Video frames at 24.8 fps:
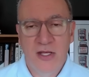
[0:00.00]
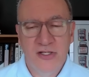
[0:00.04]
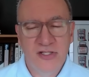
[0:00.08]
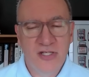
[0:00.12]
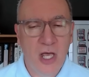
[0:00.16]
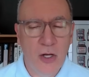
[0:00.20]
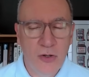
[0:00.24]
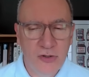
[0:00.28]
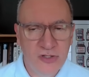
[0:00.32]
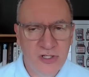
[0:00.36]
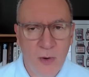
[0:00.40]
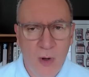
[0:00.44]

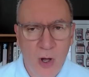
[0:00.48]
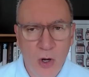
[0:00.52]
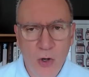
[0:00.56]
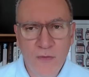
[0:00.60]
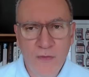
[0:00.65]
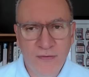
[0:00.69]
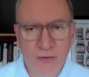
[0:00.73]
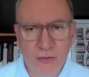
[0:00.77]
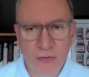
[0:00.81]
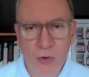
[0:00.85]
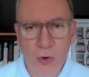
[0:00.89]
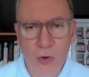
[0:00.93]
So, so
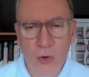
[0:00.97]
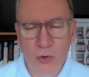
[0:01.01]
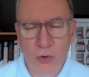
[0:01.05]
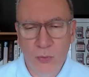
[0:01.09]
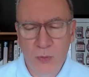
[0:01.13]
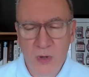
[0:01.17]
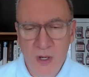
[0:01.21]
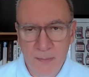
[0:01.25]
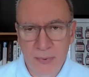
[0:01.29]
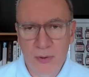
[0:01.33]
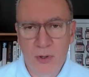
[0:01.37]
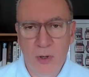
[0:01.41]
overall,
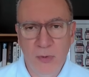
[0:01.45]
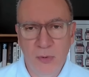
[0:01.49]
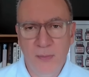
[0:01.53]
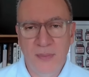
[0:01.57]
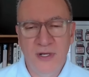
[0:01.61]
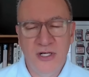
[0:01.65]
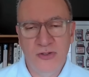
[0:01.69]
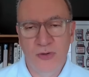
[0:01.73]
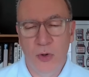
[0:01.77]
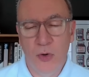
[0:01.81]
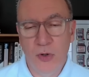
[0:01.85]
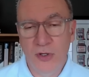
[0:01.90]
we're
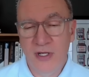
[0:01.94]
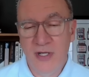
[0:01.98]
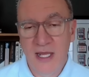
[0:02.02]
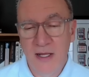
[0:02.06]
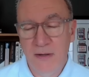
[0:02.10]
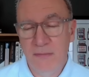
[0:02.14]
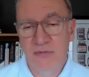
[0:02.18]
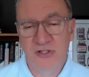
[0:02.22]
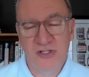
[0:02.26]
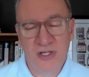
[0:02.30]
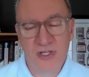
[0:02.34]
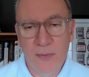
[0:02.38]
probably
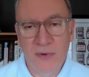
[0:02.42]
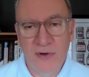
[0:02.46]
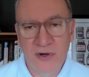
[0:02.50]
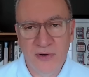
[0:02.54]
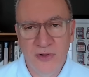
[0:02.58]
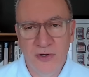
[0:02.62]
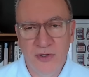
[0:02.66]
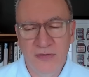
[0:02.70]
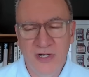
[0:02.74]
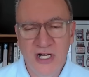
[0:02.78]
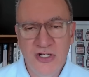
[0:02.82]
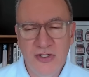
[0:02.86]
talking somewhere
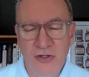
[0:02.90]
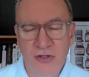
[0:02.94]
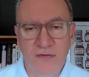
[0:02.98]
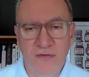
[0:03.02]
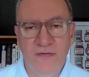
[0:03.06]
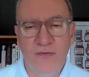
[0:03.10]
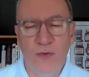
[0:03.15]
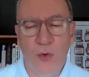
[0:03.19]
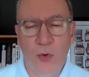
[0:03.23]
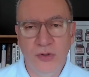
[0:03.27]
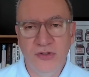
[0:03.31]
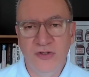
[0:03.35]
in the region of
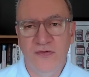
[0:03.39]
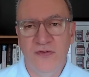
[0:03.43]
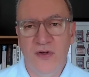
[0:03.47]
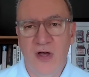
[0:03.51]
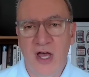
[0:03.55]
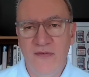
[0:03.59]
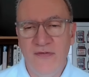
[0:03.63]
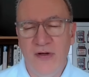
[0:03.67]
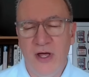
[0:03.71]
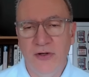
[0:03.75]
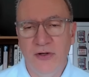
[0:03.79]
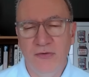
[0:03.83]
four to
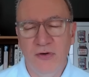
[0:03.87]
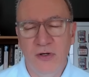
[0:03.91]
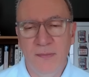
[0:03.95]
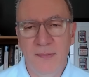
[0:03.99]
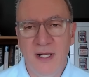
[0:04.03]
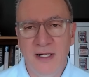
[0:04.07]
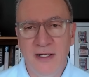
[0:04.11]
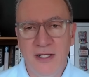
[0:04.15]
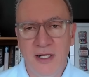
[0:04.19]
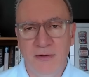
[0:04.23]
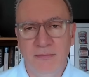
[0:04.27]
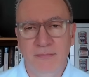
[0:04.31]
five hundred
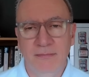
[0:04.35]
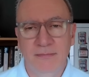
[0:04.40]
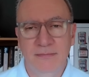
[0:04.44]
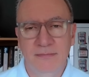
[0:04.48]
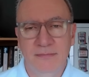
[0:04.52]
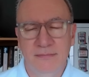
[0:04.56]
million.